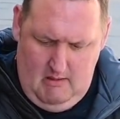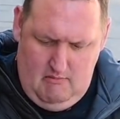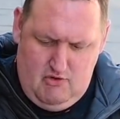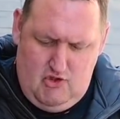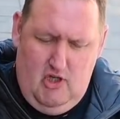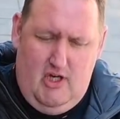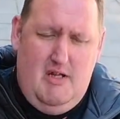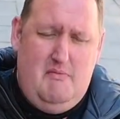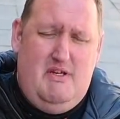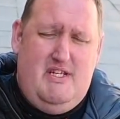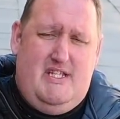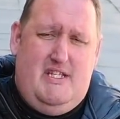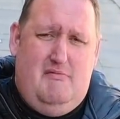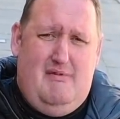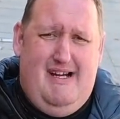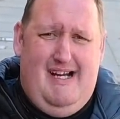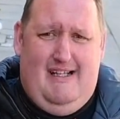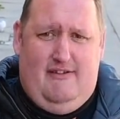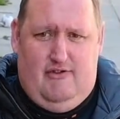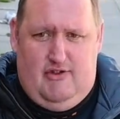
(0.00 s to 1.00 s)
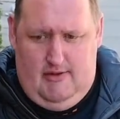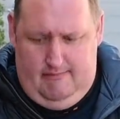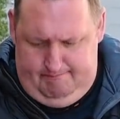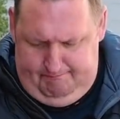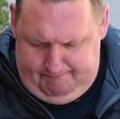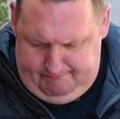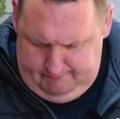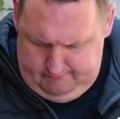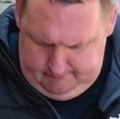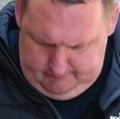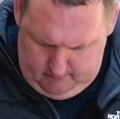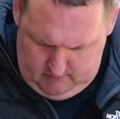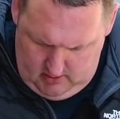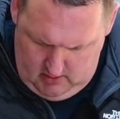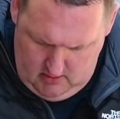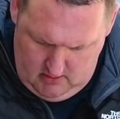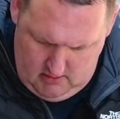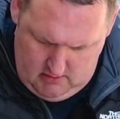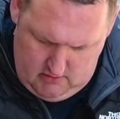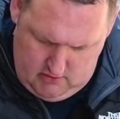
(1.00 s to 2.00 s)
Sorry, Mr. Barnes.
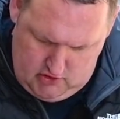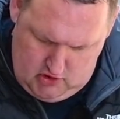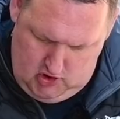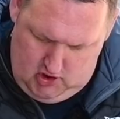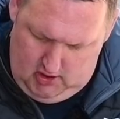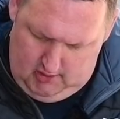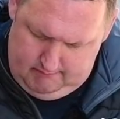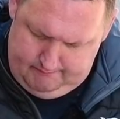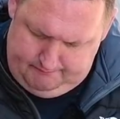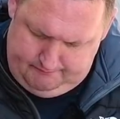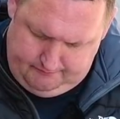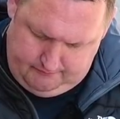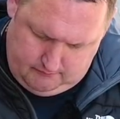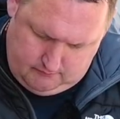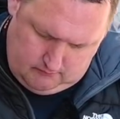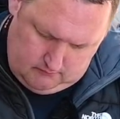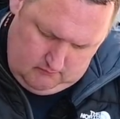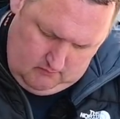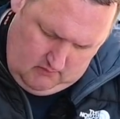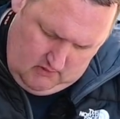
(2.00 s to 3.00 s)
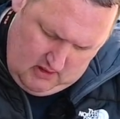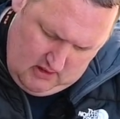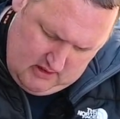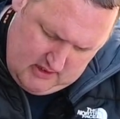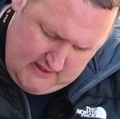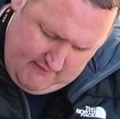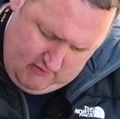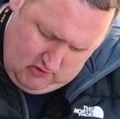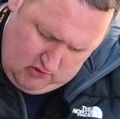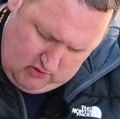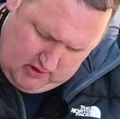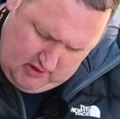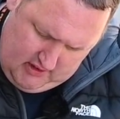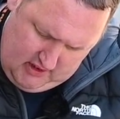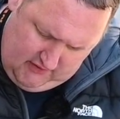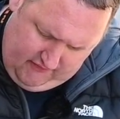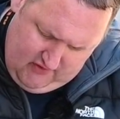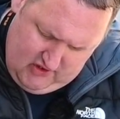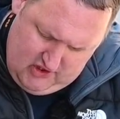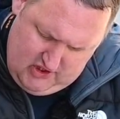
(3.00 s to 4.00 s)
So, let's have a look at
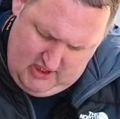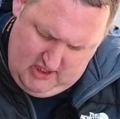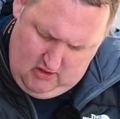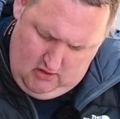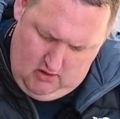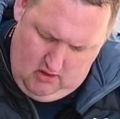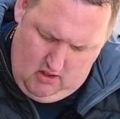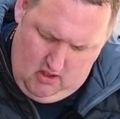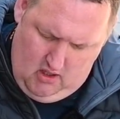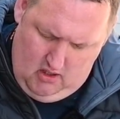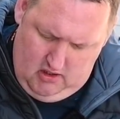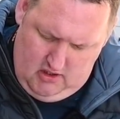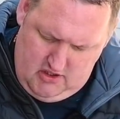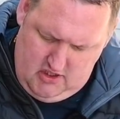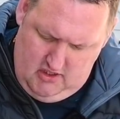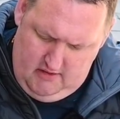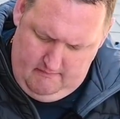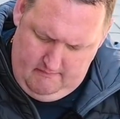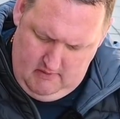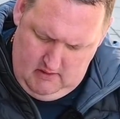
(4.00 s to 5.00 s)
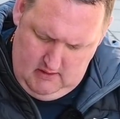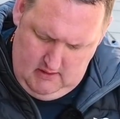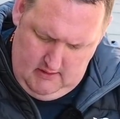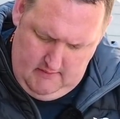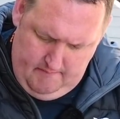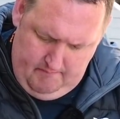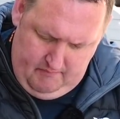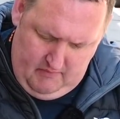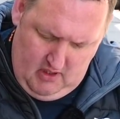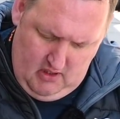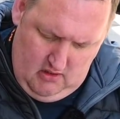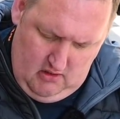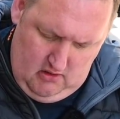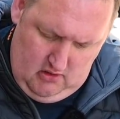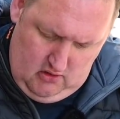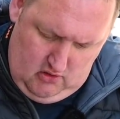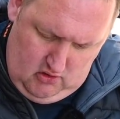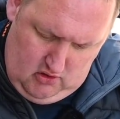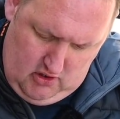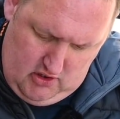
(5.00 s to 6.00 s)
this fish here. Oh, listen.
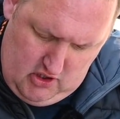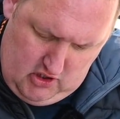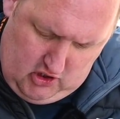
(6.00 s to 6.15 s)
Look at the